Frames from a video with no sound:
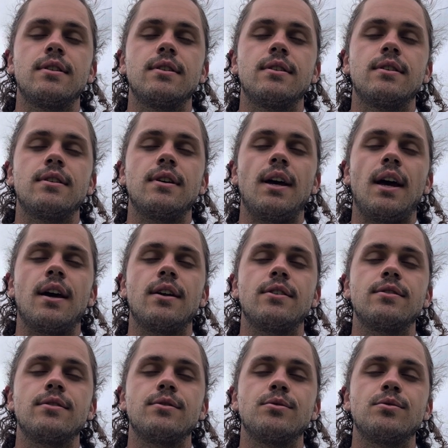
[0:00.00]

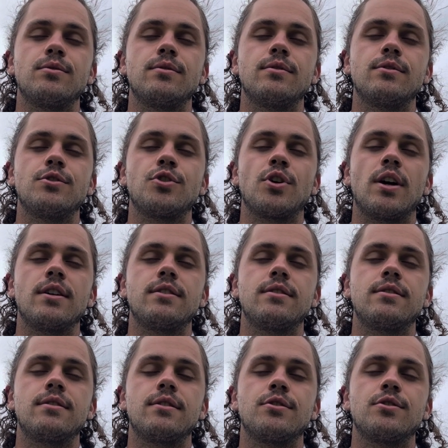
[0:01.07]
and trust,
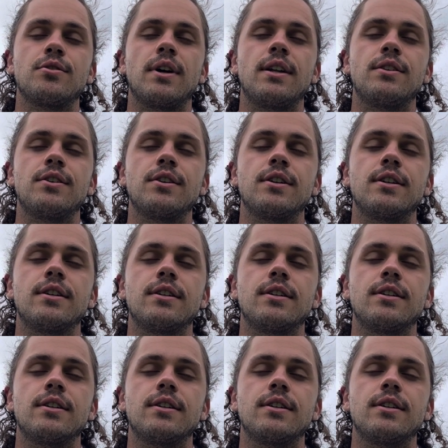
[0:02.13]
surrender,